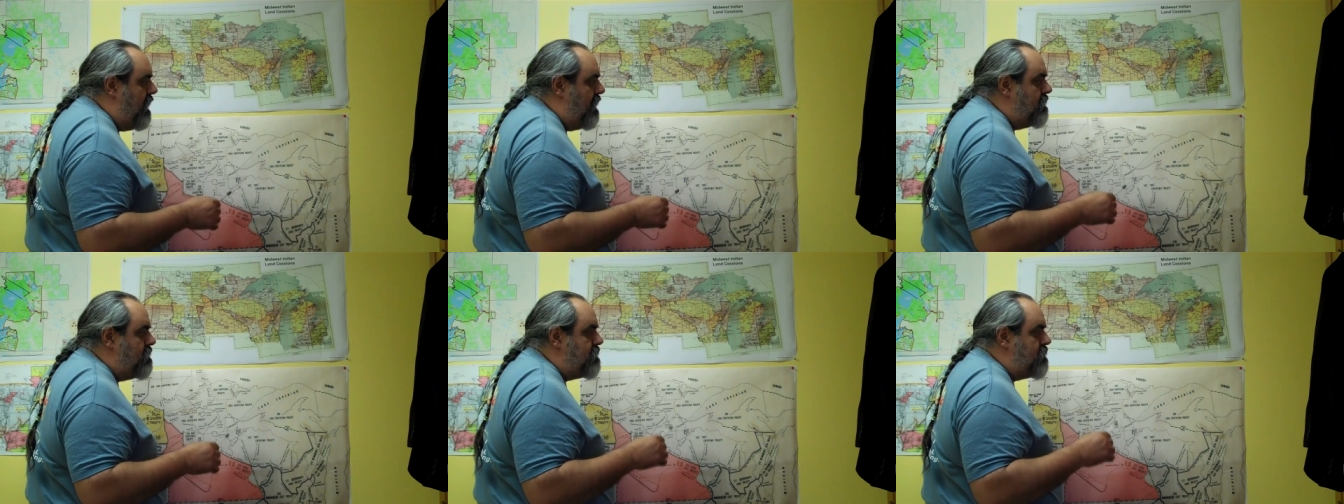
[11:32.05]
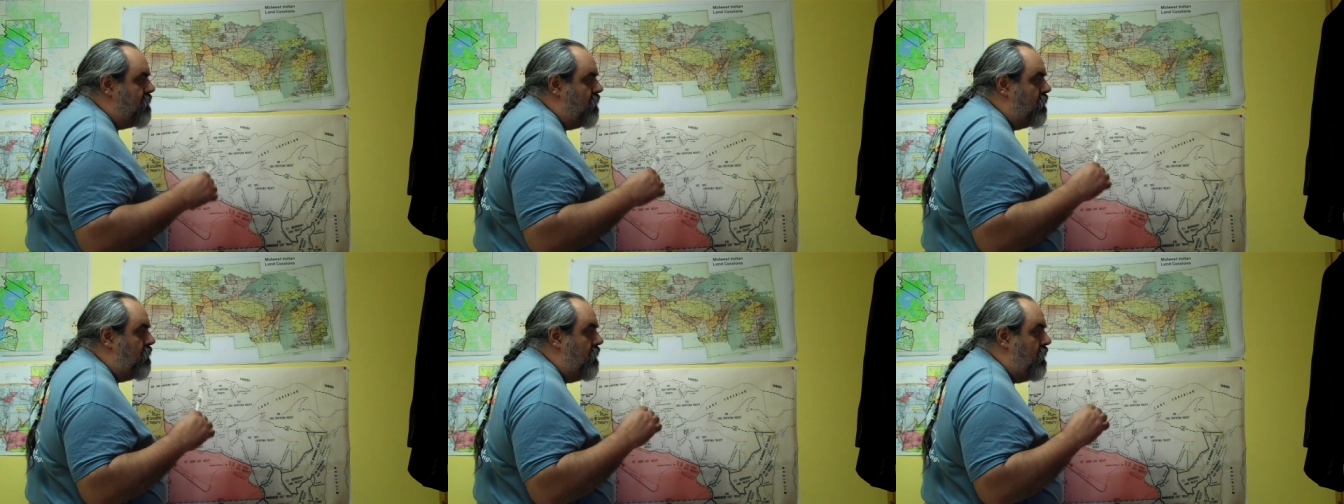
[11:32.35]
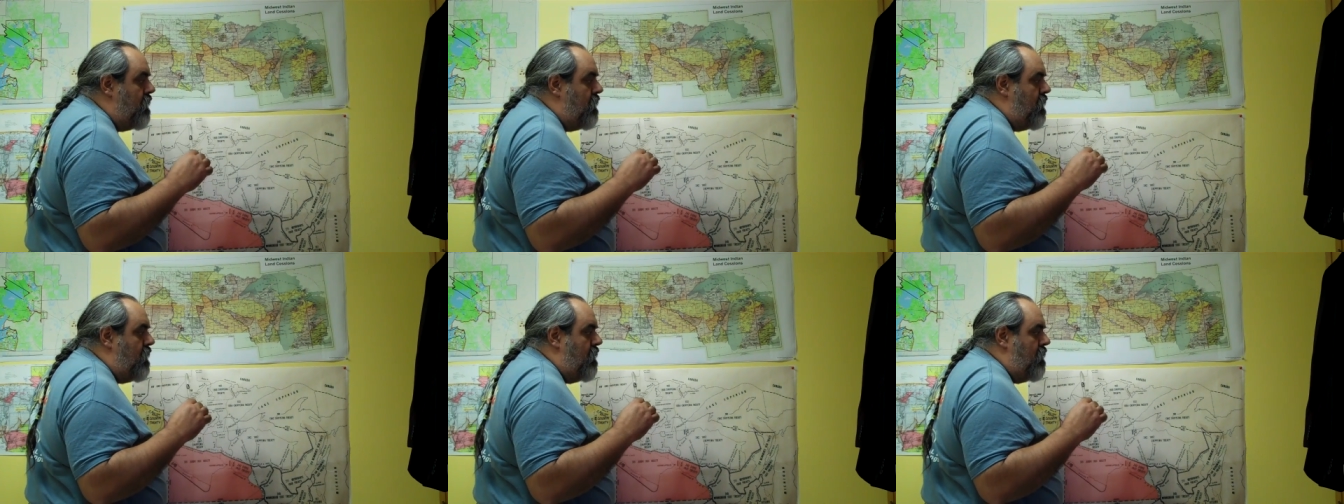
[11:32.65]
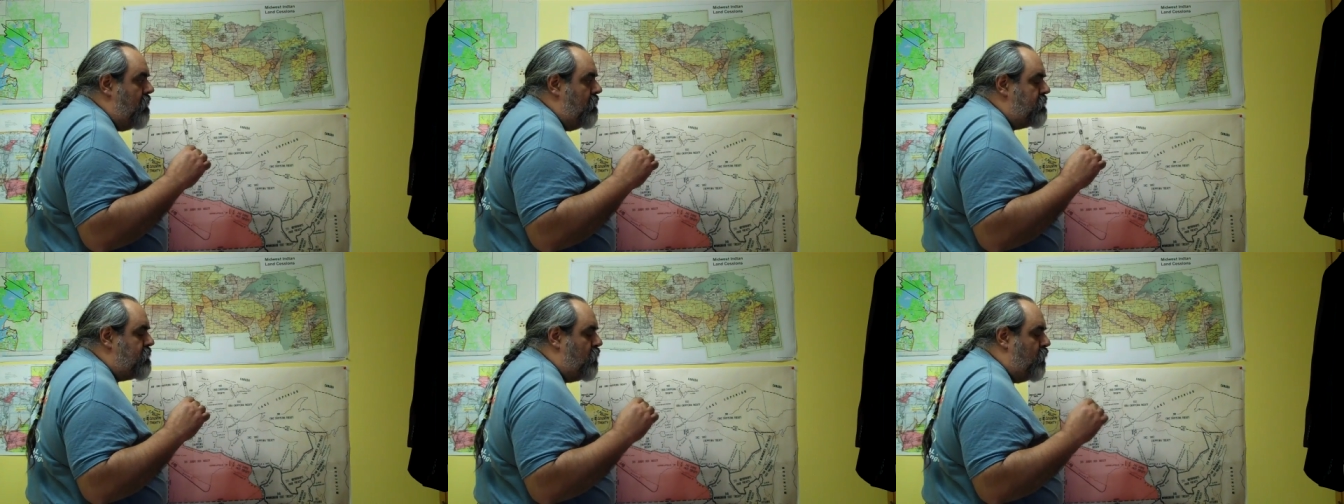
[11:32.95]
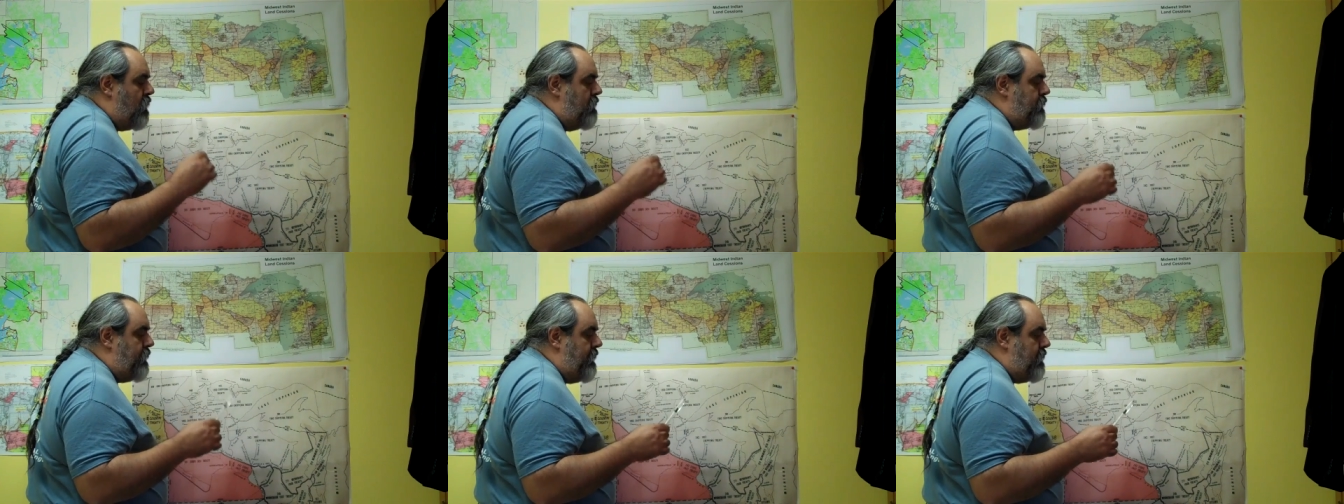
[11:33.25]
And so, so
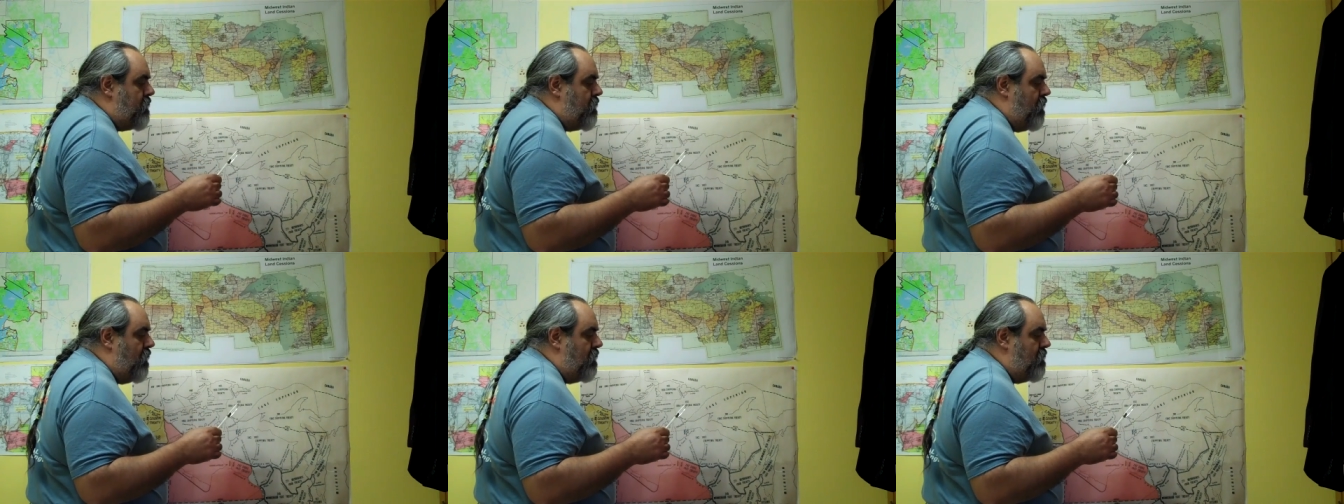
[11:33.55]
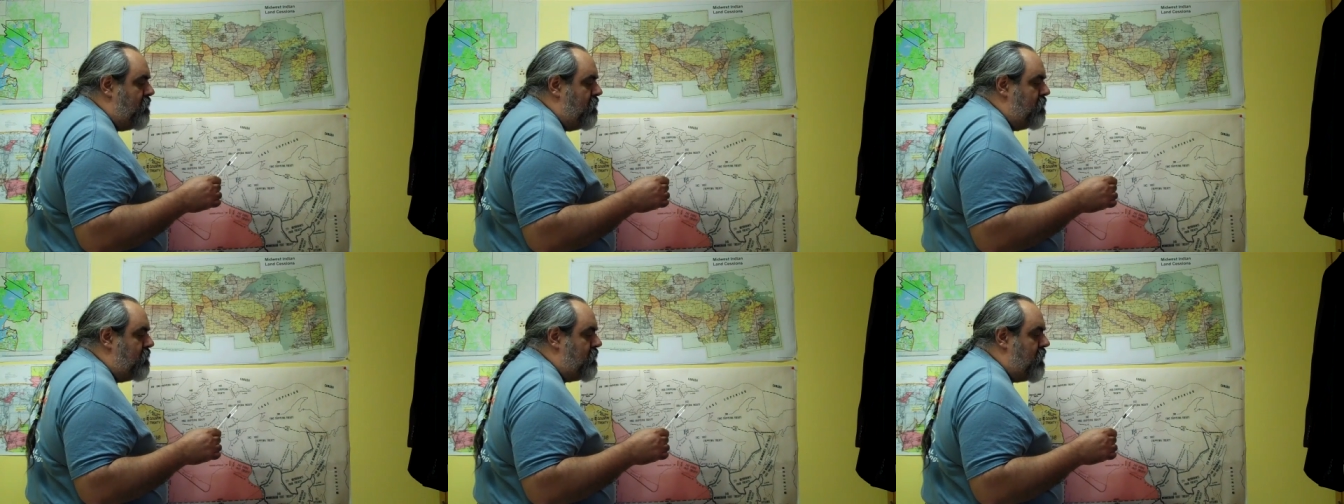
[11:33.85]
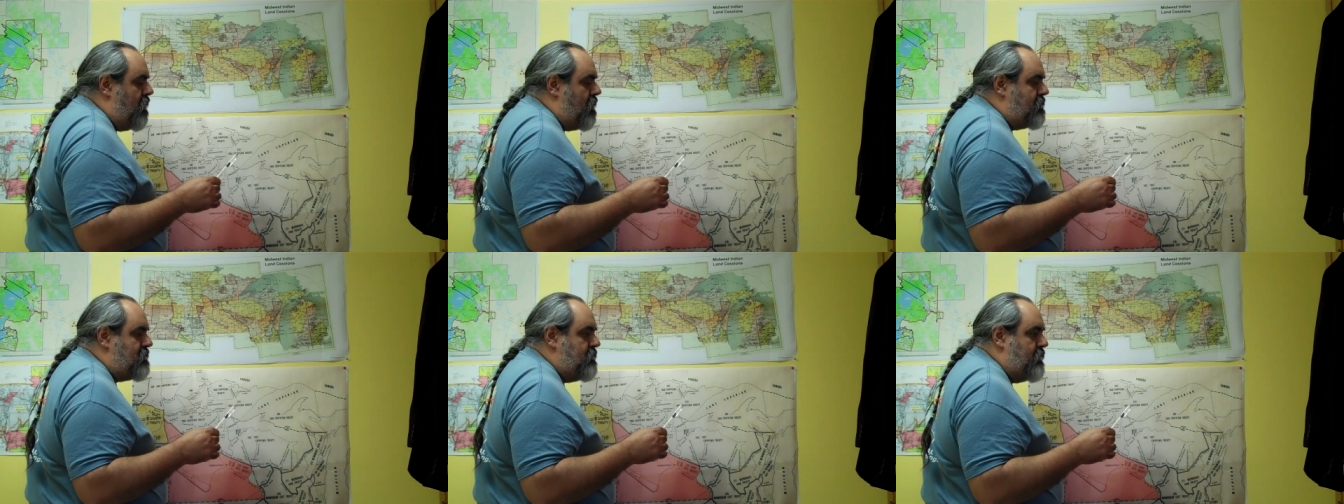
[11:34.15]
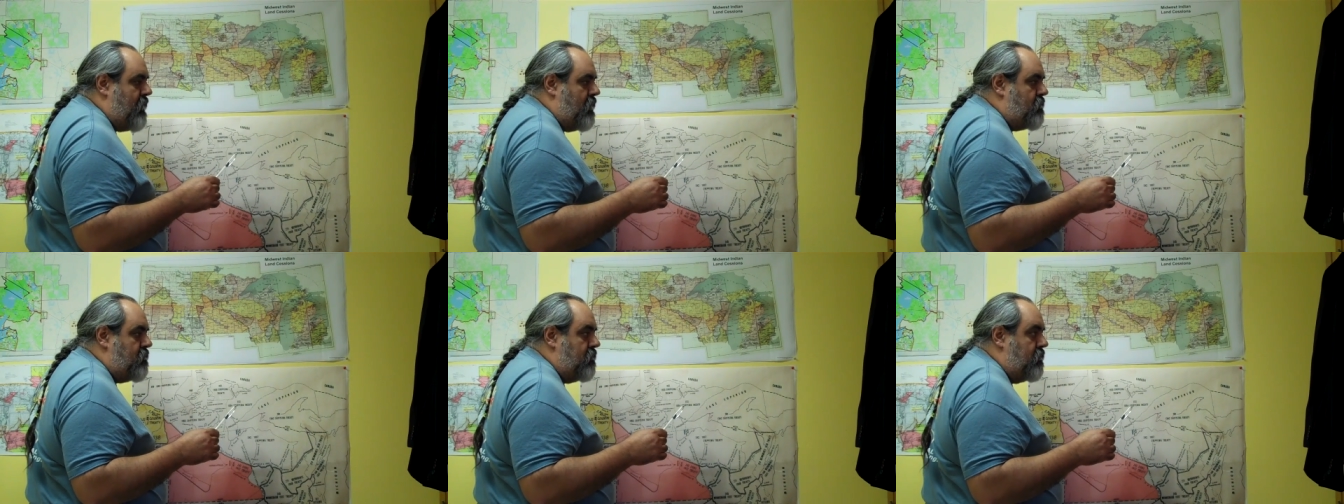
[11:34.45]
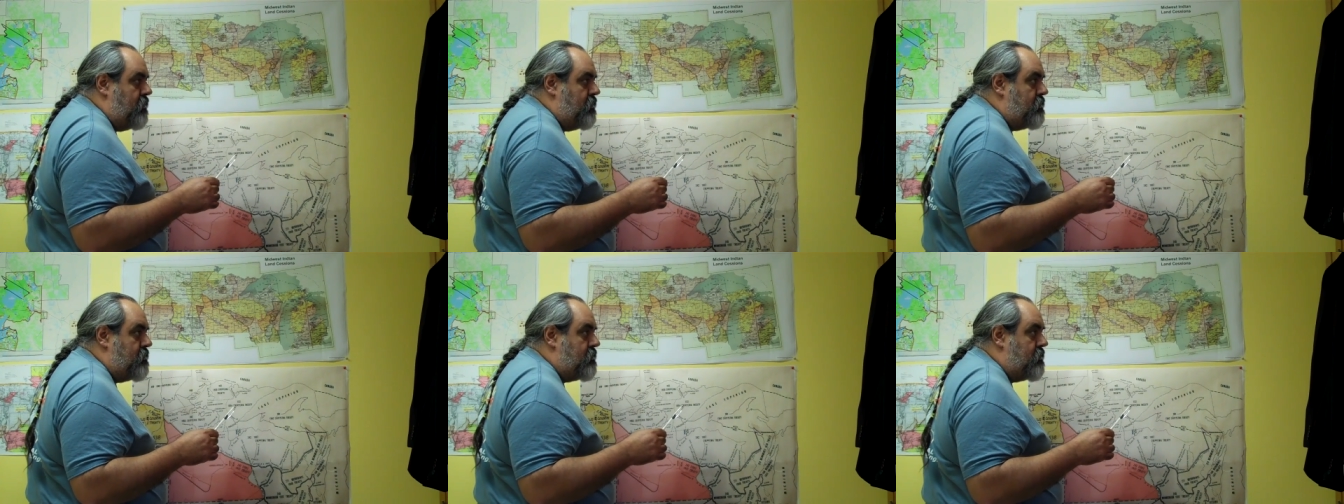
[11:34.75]
what Peter Erlinder talks about in
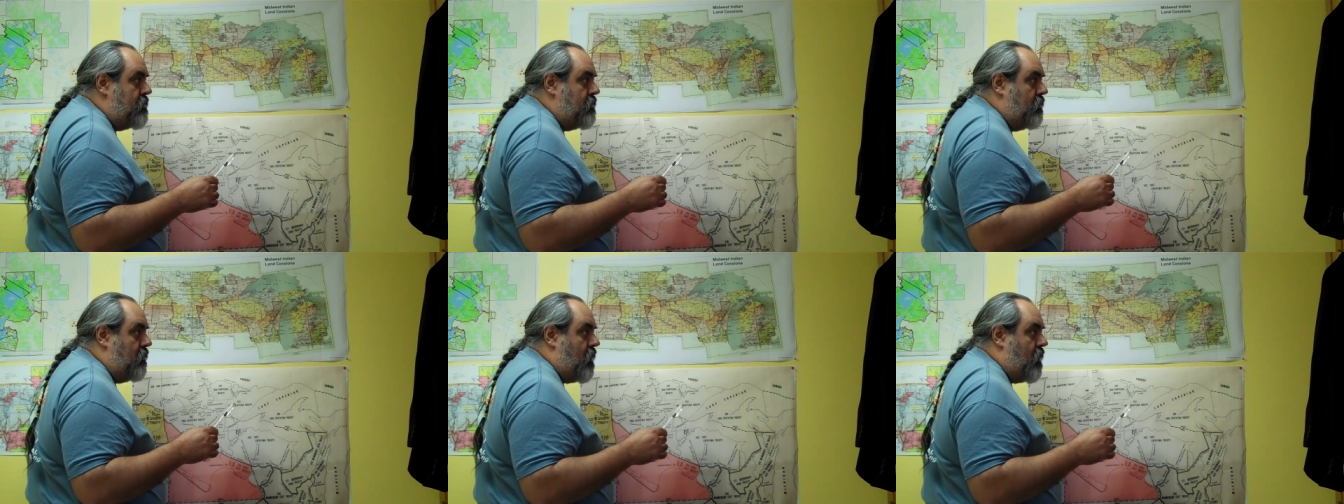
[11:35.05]
his